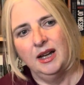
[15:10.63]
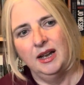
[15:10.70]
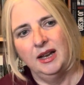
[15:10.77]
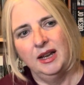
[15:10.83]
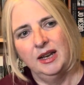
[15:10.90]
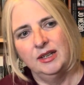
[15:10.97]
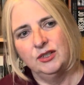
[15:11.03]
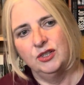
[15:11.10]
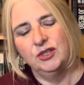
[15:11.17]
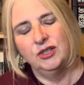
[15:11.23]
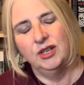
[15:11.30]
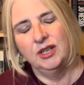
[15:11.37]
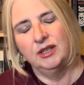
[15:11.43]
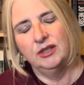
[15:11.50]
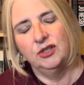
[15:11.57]

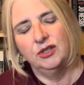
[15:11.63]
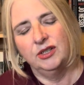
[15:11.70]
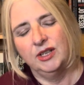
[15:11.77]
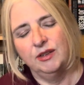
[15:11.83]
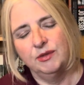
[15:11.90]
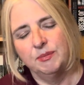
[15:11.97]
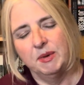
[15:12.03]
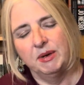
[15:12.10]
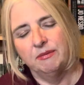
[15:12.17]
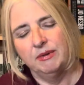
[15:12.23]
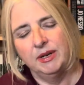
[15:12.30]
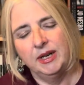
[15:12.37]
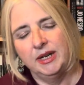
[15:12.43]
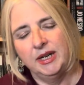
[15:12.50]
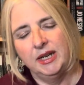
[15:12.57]
it just gives me a
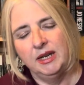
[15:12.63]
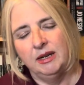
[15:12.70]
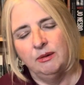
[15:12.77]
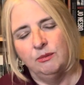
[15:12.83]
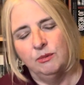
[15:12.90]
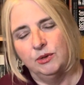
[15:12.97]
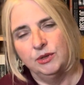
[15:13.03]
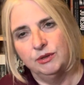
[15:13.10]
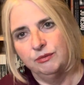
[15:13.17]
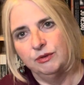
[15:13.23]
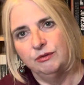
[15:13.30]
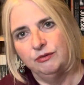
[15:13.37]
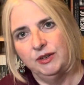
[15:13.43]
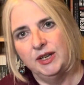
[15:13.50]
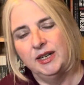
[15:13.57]
really wonderful
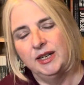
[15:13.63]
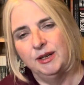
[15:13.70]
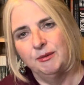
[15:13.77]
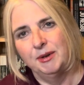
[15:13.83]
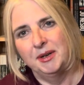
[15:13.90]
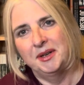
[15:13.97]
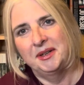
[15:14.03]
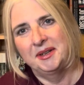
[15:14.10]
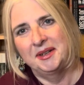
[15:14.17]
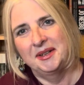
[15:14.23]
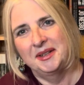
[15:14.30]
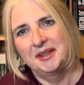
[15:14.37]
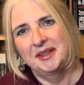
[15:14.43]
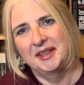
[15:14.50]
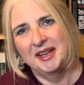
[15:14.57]
feeling when I
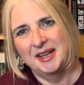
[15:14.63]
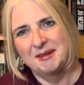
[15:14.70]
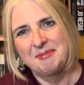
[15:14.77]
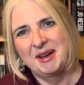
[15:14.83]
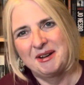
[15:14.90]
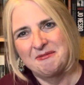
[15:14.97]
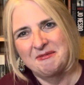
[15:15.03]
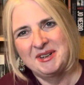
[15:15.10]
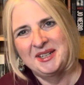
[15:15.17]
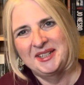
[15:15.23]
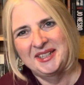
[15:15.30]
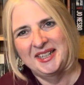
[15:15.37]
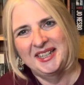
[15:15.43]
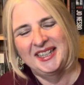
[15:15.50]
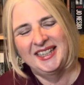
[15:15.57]
think about
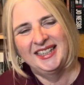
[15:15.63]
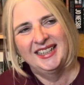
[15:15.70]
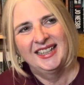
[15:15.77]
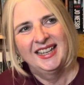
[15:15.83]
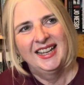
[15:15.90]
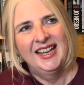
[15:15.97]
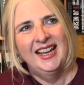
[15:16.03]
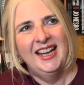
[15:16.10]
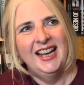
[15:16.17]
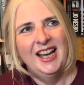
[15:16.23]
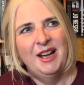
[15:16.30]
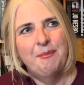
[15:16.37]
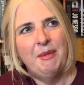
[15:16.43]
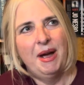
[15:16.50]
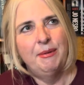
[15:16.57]
reading it.
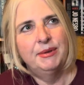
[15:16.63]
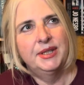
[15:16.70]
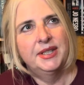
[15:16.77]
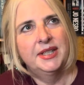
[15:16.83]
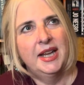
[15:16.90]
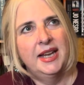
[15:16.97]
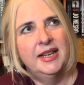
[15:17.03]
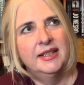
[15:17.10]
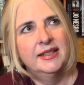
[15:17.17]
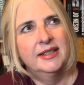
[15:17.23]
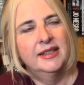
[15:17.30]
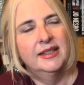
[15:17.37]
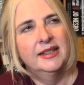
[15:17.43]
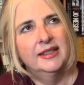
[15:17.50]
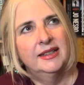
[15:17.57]
I would say it's
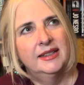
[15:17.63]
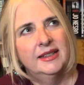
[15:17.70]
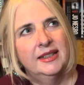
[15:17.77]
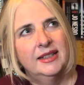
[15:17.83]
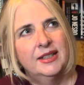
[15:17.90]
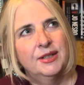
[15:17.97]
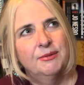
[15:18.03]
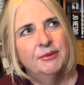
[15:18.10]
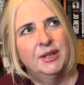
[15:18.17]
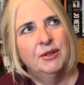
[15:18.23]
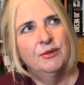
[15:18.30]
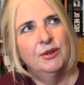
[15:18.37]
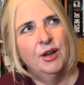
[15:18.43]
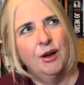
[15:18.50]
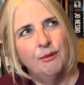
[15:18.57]
a real
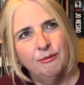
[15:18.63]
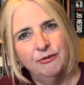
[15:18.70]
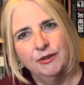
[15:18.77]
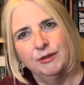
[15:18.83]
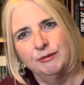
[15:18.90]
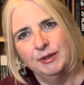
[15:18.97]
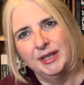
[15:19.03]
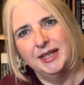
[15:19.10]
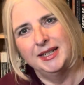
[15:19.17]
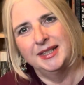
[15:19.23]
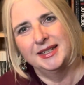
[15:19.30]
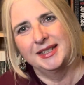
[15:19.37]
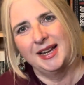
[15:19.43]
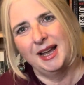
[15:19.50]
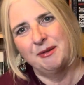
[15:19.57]
comfort read,
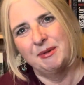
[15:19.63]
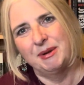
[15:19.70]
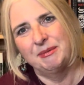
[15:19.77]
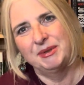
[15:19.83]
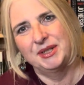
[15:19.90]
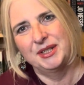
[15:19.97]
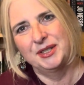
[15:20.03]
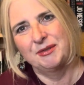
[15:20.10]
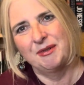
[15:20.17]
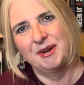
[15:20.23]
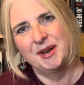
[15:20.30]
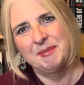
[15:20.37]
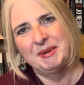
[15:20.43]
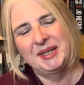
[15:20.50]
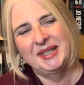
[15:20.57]
is how I would
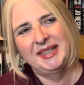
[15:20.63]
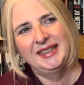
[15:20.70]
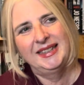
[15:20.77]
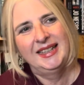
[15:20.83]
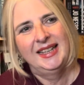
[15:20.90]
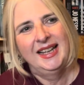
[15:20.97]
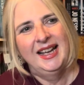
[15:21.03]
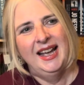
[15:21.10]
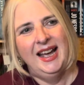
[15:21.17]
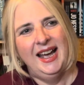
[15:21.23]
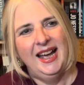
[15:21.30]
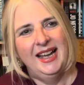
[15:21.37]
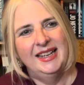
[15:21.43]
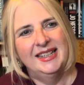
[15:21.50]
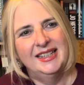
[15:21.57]
describe it,
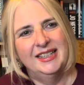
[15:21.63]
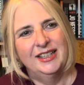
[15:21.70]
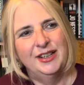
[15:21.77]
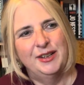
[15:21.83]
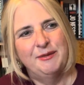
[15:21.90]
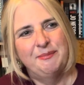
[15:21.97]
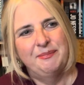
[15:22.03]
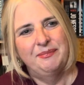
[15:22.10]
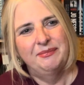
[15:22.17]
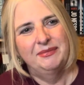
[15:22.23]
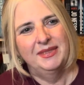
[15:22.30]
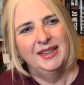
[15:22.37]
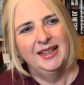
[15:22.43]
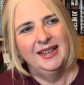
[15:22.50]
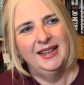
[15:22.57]
and
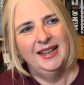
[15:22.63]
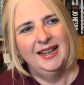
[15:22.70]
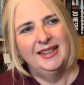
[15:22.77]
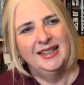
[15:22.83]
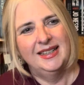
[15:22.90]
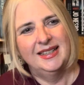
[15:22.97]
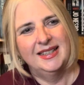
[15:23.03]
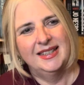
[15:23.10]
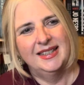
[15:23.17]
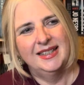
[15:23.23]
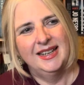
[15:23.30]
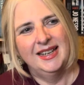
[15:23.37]
it's